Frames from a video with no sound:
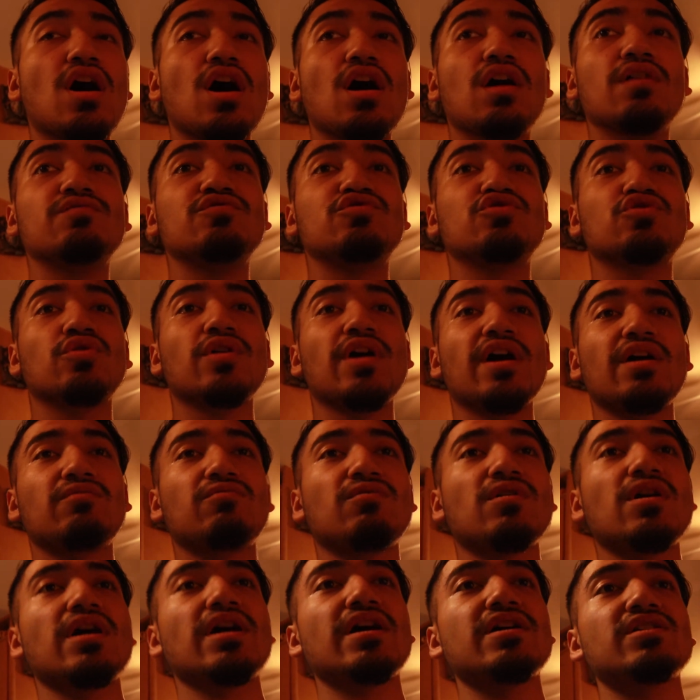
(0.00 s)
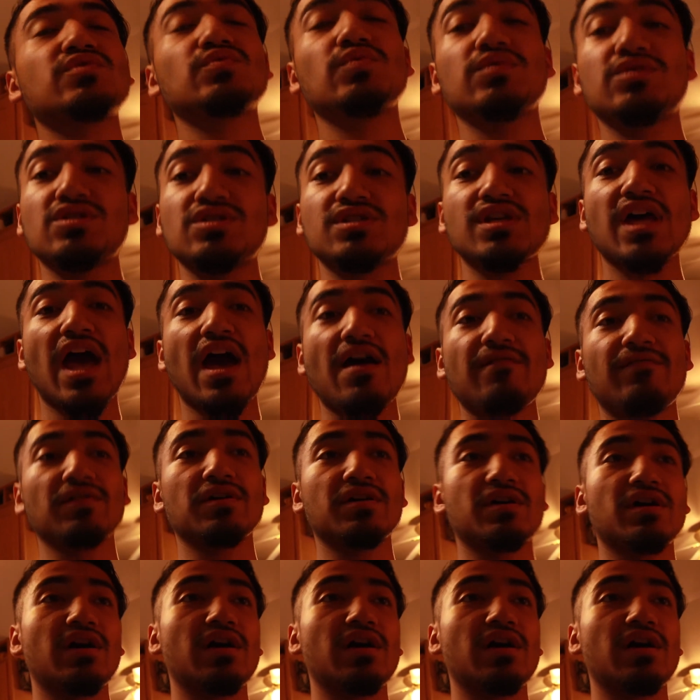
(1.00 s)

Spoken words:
of dry rice, which is half a